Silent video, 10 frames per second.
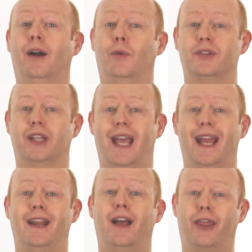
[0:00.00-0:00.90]
Once
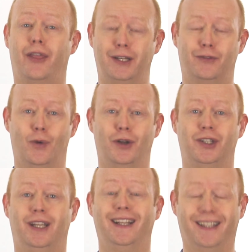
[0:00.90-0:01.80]
again, thanks for
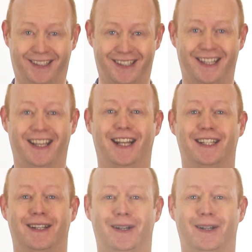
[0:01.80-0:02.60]
watching and see you next